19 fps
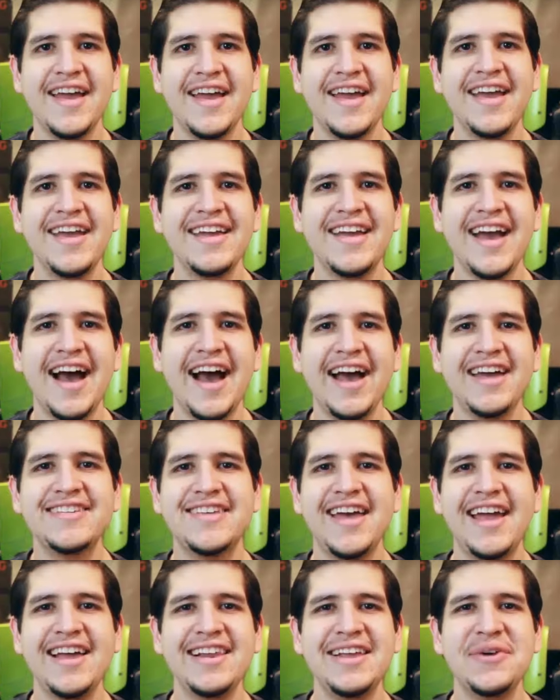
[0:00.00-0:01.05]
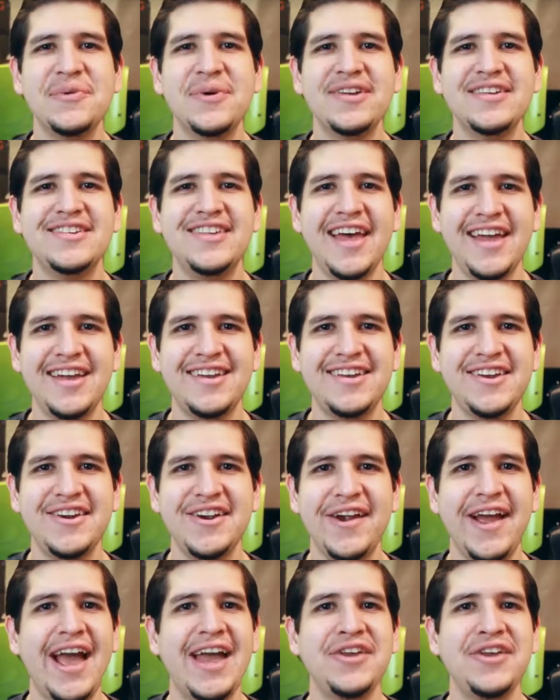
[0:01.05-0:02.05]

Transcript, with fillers: Hey guys, Alien1 Tech here,